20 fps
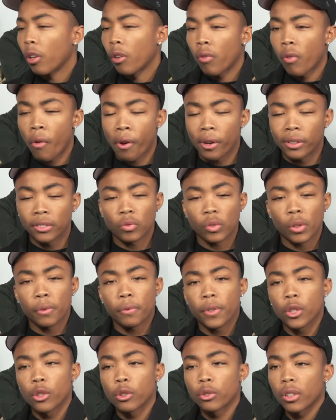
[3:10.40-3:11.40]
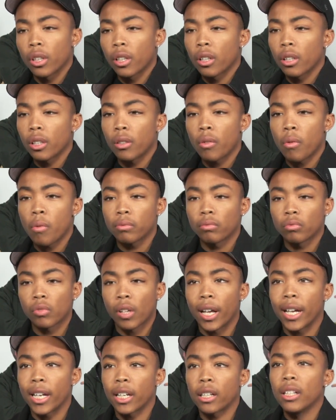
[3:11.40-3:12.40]
know. It feels uh,
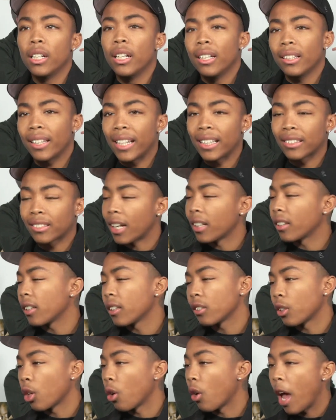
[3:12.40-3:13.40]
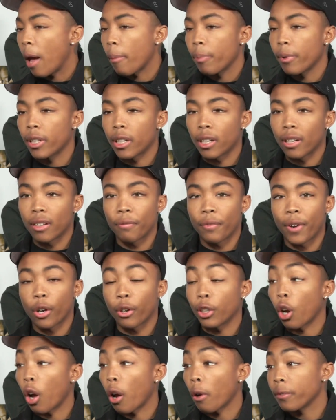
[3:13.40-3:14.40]
like things like this don't happen
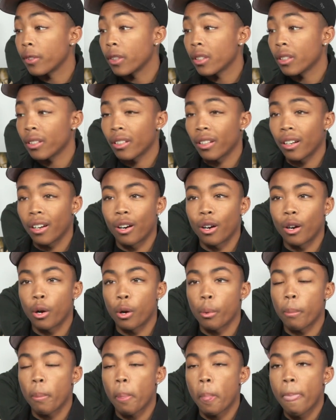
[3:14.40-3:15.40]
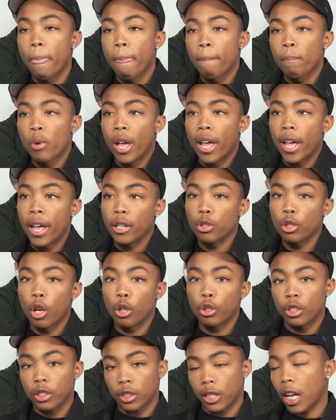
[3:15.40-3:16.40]
very often. Um, and you
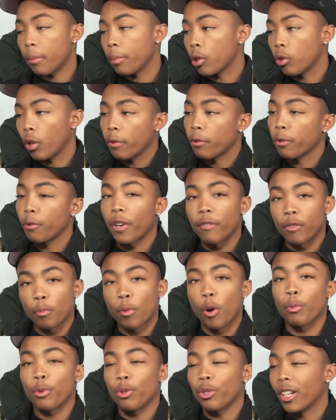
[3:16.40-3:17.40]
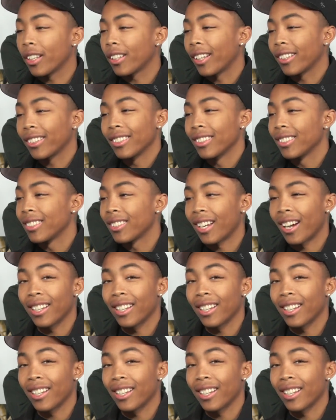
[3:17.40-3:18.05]
know, you just got to be grateful for every moment you get like this,